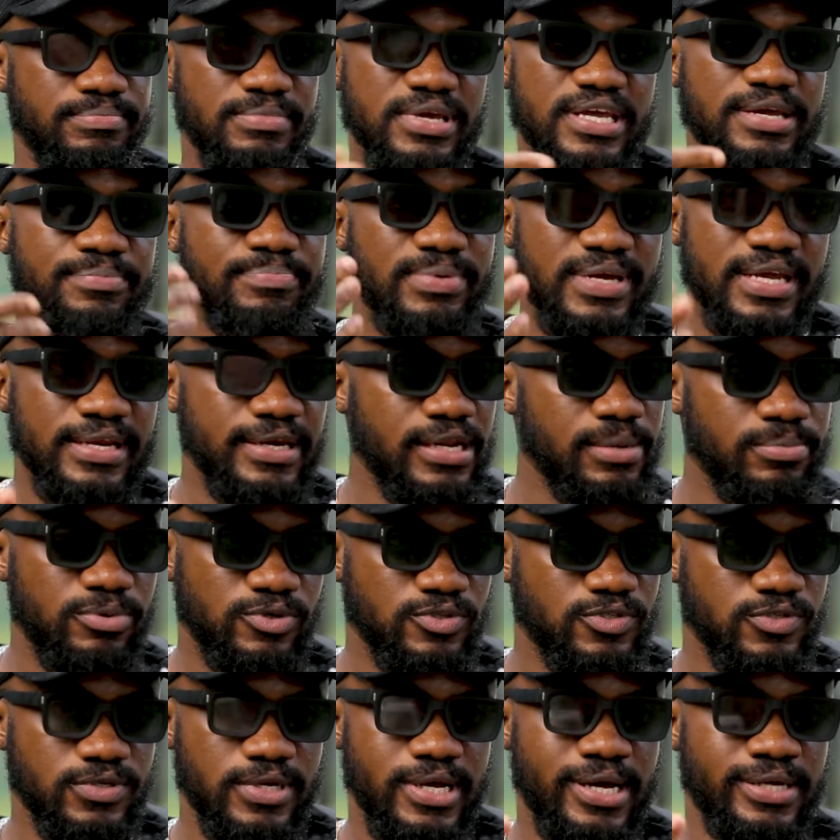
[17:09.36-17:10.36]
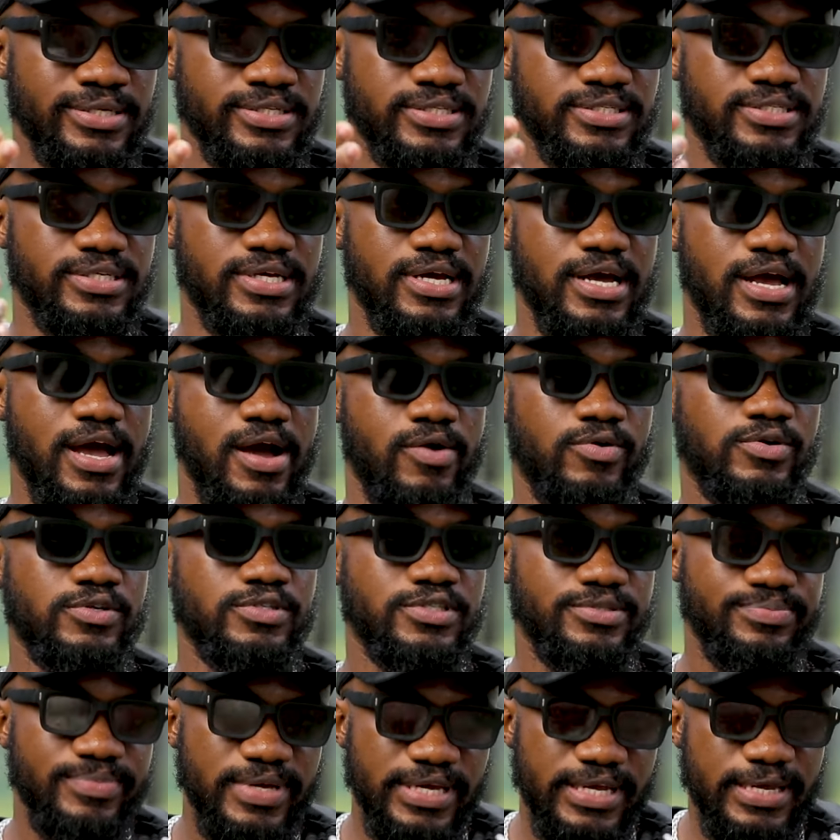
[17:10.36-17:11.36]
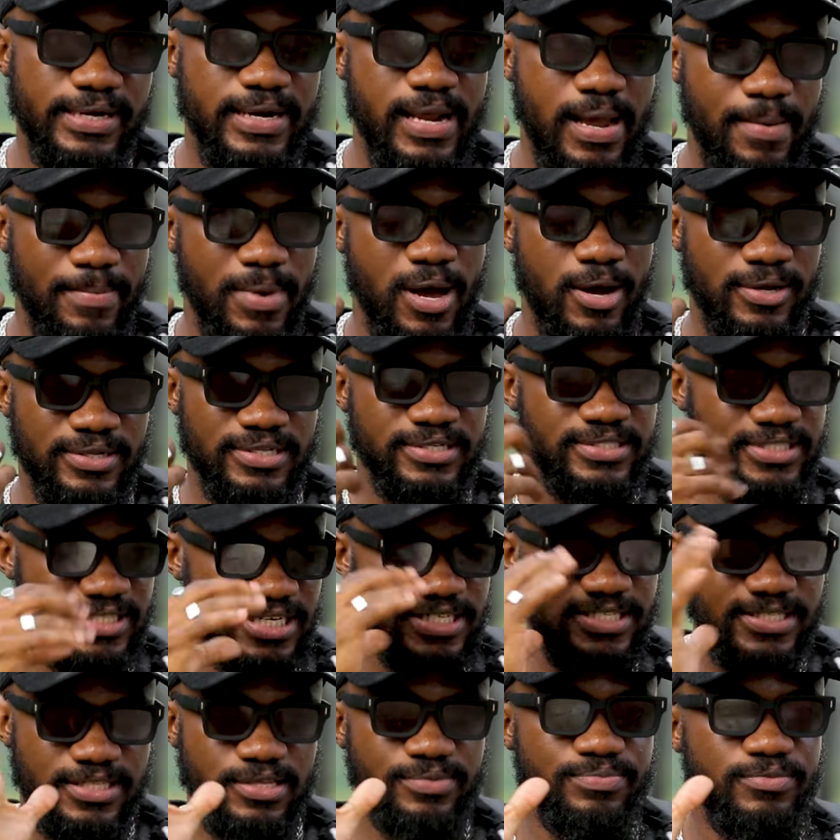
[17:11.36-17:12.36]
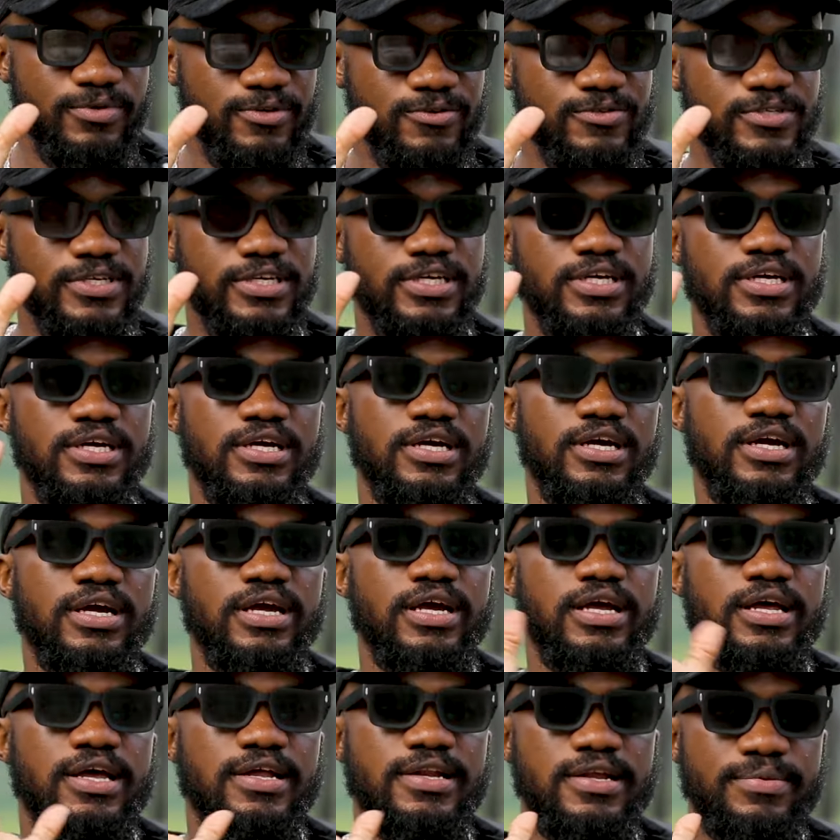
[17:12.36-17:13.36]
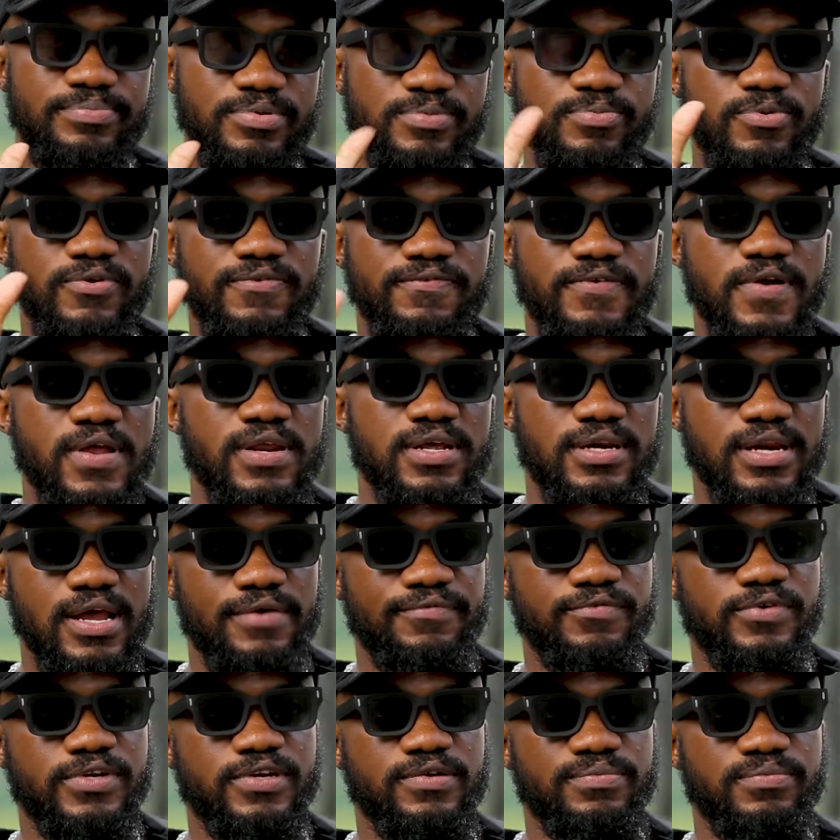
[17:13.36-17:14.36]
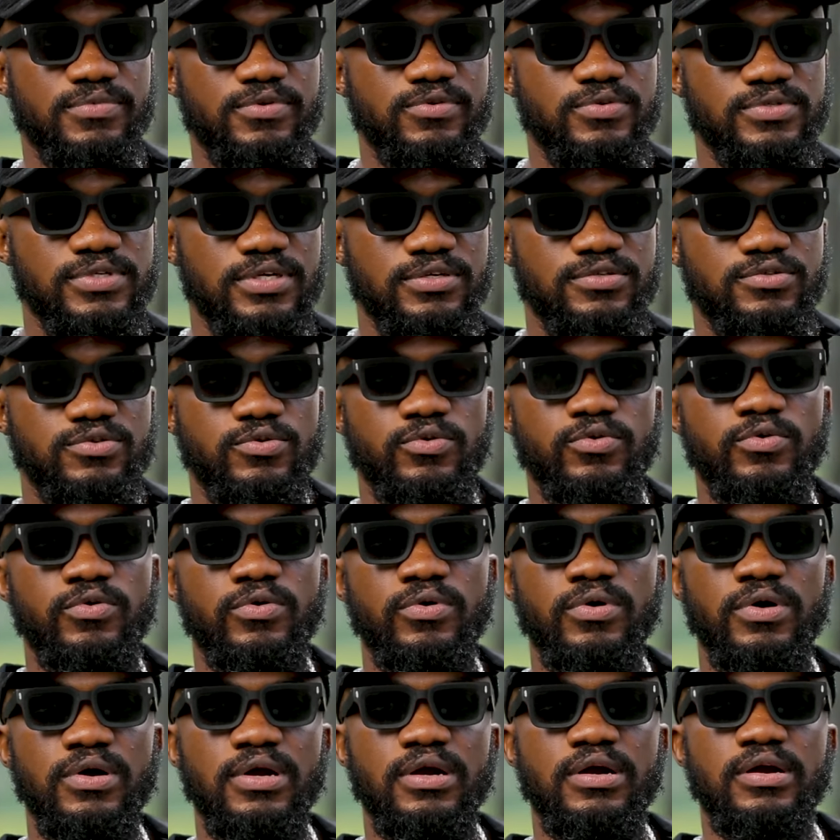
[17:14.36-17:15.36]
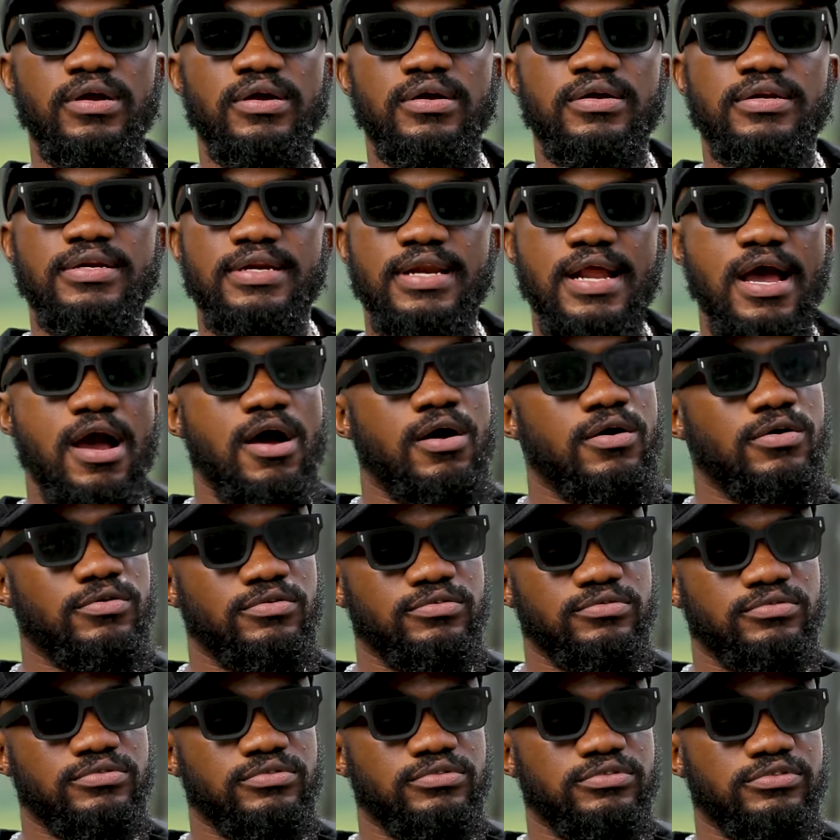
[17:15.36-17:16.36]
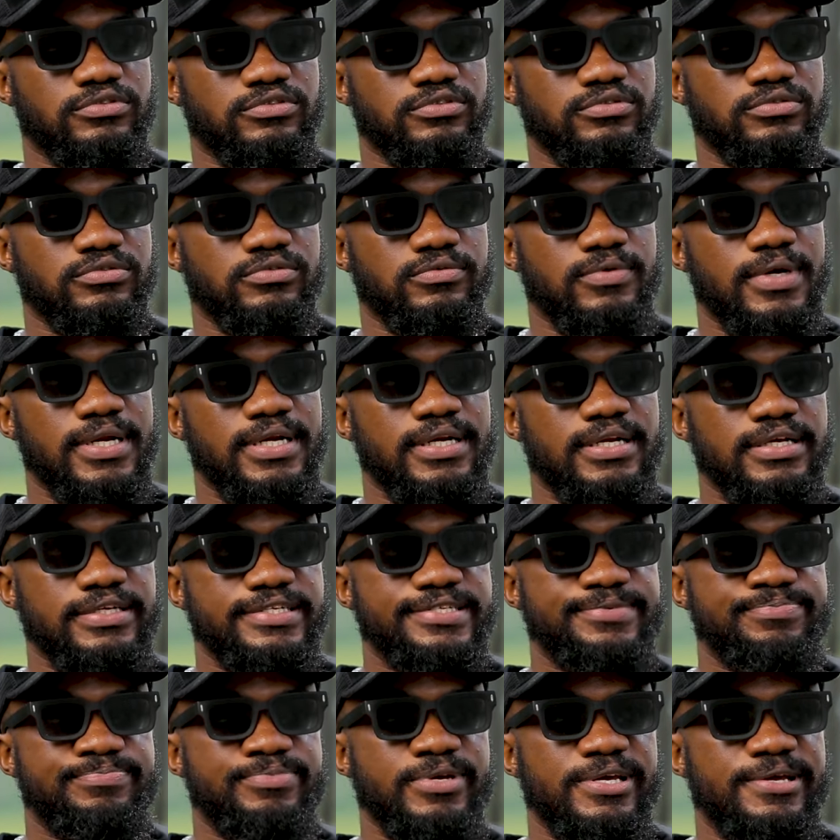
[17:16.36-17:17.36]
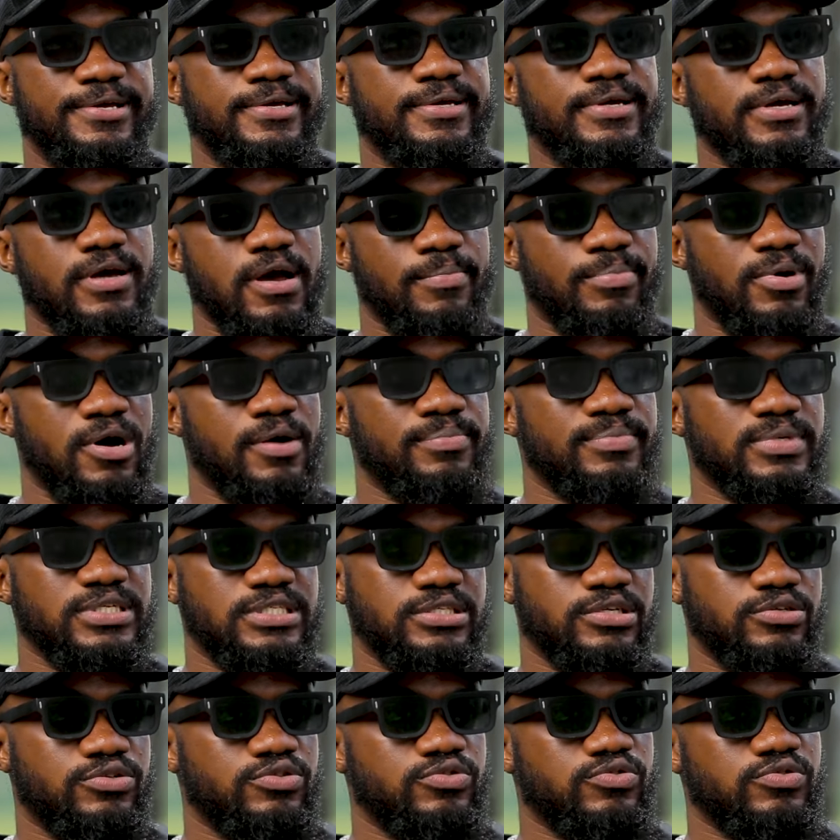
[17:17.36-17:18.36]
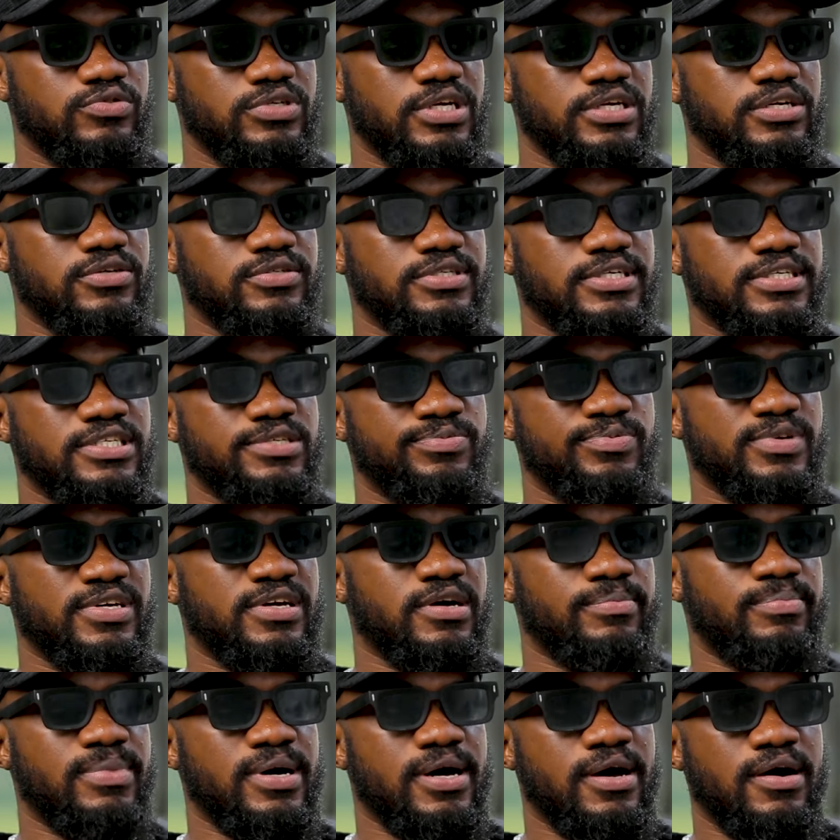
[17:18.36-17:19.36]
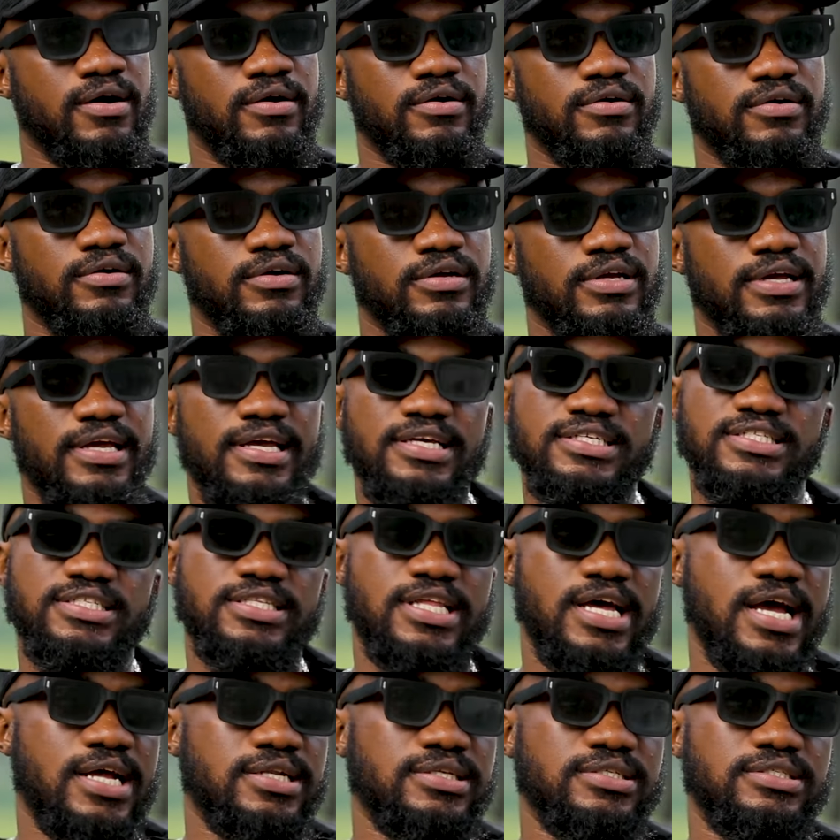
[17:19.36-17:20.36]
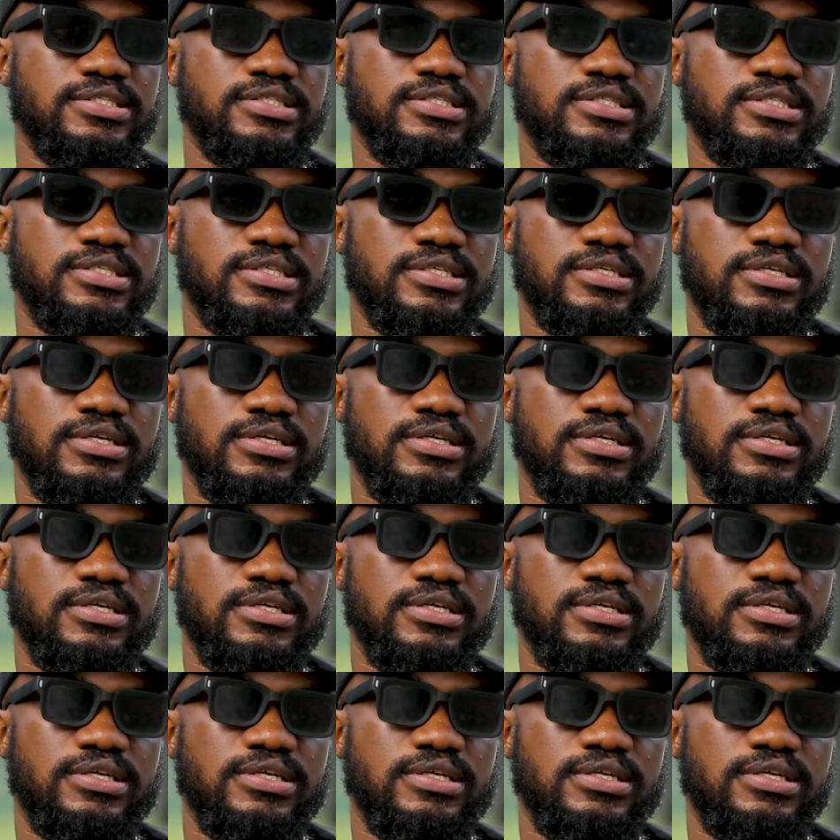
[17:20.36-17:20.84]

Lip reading: Me being able to dance. I was making it about just the music, and then people fell in love with the music. So now when they speak about Mr. Drew, they don't just speak about his dance.